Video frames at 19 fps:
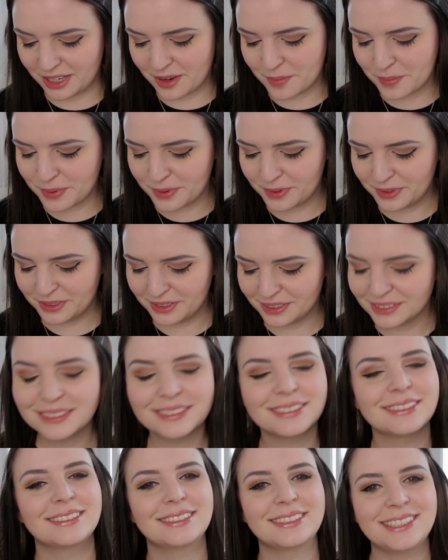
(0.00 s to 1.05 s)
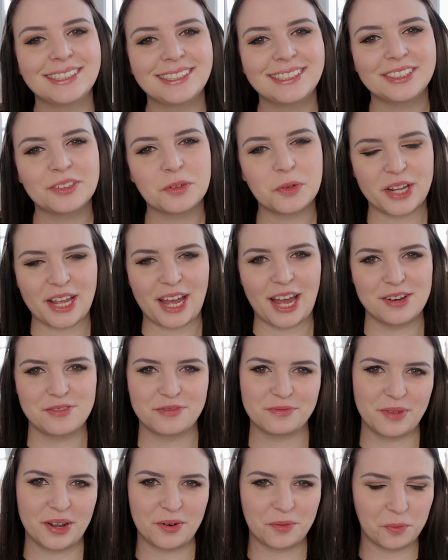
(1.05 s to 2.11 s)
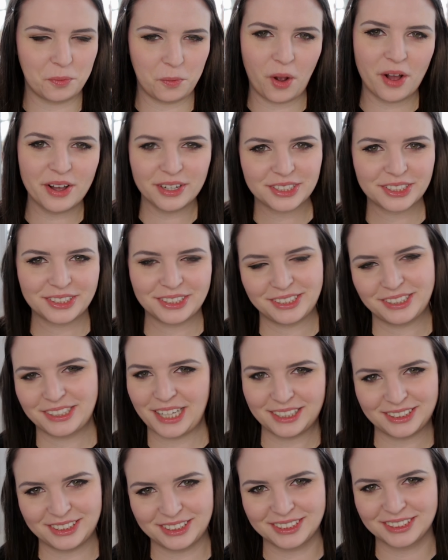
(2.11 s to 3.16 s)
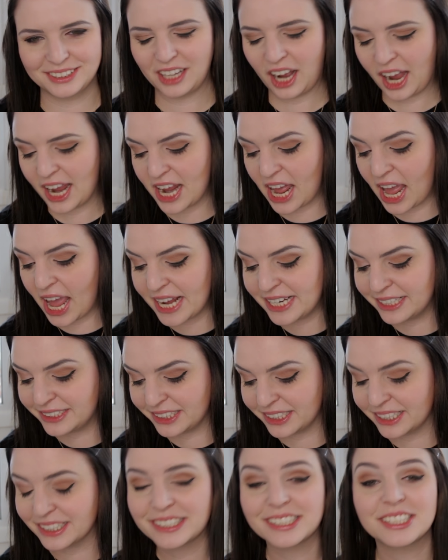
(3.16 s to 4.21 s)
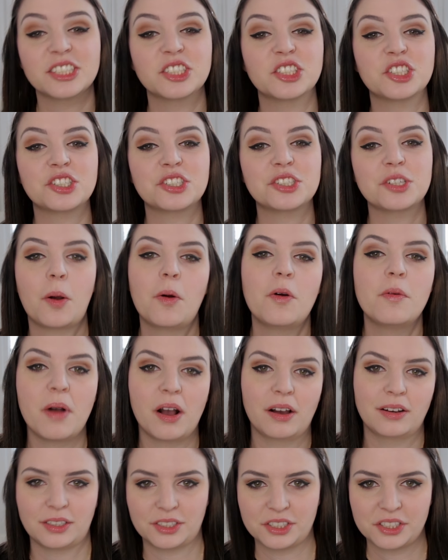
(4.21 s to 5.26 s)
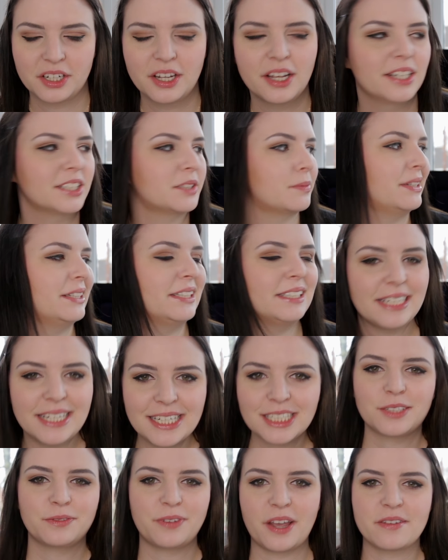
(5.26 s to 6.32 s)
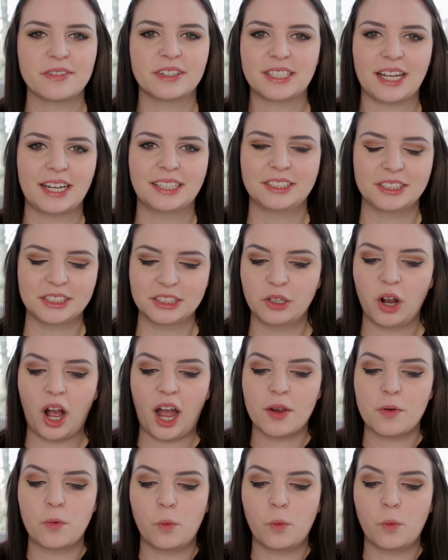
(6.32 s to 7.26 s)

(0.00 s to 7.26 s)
up, we have my worst tattoo. I hate it so much. It's my least favorite tattoo. I